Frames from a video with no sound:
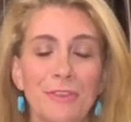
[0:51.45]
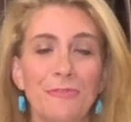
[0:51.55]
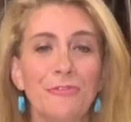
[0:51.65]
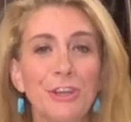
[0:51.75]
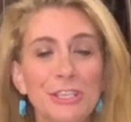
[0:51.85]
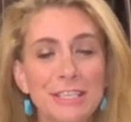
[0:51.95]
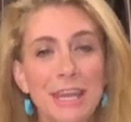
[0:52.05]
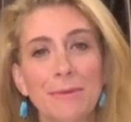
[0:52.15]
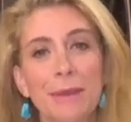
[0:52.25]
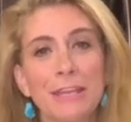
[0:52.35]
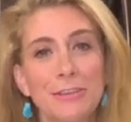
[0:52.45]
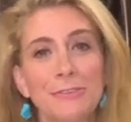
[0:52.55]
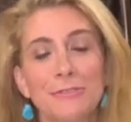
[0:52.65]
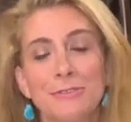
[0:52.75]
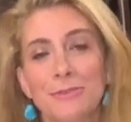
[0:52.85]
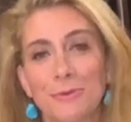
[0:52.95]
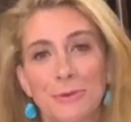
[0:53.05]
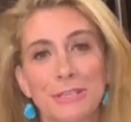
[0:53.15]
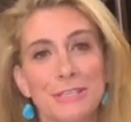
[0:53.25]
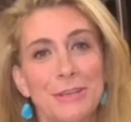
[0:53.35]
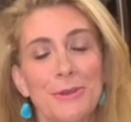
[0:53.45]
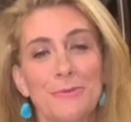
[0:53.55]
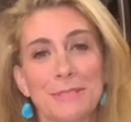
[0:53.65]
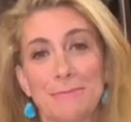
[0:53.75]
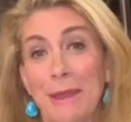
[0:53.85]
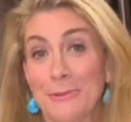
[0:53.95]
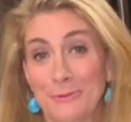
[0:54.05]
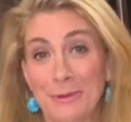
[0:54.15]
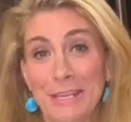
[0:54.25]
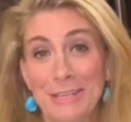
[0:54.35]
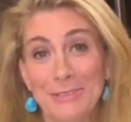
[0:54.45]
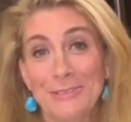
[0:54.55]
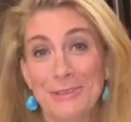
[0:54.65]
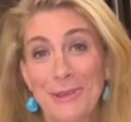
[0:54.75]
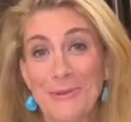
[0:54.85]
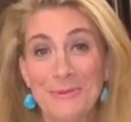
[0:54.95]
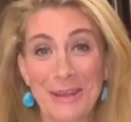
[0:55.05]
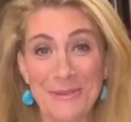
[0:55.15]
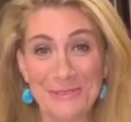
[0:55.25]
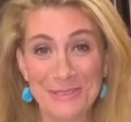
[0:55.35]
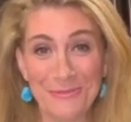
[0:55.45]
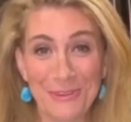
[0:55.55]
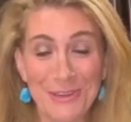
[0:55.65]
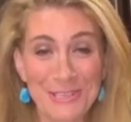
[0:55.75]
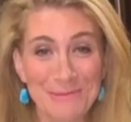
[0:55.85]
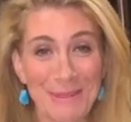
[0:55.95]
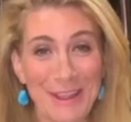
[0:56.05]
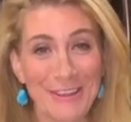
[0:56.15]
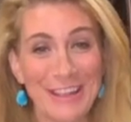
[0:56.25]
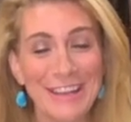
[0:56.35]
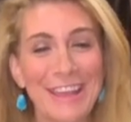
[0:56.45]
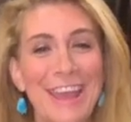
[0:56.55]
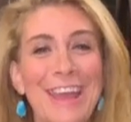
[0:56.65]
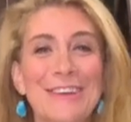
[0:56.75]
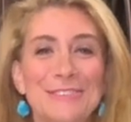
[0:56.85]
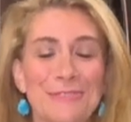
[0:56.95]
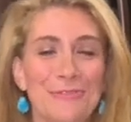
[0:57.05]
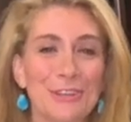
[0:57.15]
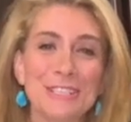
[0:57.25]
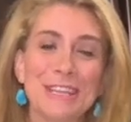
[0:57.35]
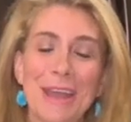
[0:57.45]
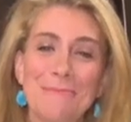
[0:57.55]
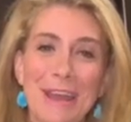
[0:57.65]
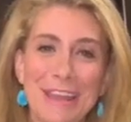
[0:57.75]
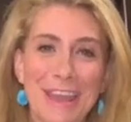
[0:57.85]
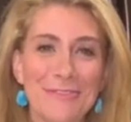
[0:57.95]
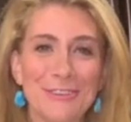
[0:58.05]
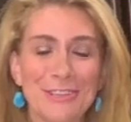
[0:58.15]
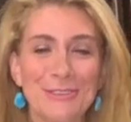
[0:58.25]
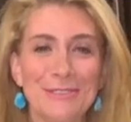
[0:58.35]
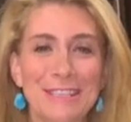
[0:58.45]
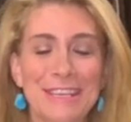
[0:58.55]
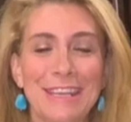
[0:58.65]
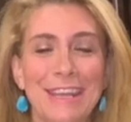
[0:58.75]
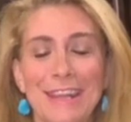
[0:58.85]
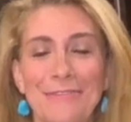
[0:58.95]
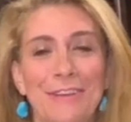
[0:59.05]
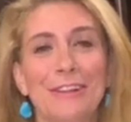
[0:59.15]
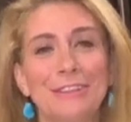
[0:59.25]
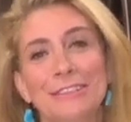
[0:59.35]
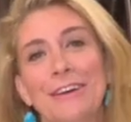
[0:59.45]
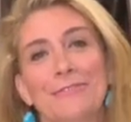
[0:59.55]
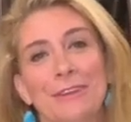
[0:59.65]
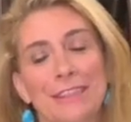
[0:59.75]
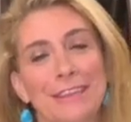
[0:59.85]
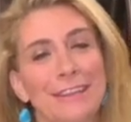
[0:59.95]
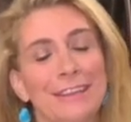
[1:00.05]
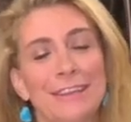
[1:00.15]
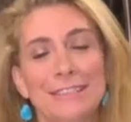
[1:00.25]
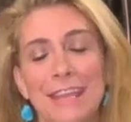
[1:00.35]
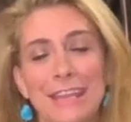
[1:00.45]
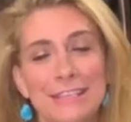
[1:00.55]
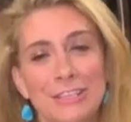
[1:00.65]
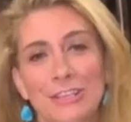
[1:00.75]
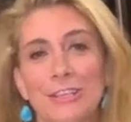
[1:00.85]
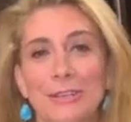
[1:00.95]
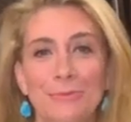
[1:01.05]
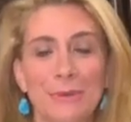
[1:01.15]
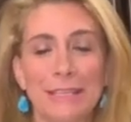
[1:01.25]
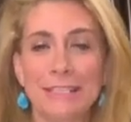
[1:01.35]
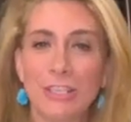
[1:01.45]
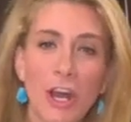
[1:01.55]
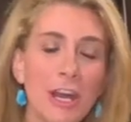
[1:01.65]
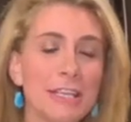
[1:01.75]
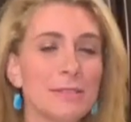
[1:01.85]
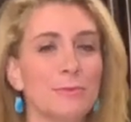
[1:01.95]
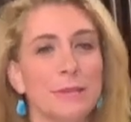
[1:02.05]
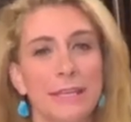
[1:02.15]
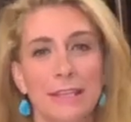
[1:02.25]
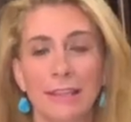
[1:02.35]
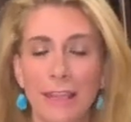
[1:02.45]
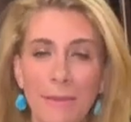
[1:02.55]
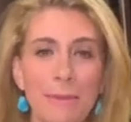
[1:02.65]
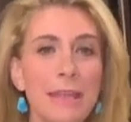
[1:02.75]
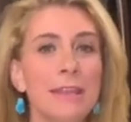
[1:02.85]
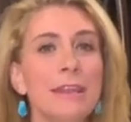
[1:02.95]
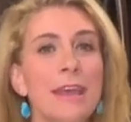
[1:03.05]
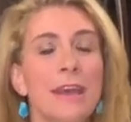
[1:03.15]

The first time I used orzo was about 20 years ago when I was first married. It was the first time I'd ever used it, and I fell in love with it. It tastes good with sauce, with lemon.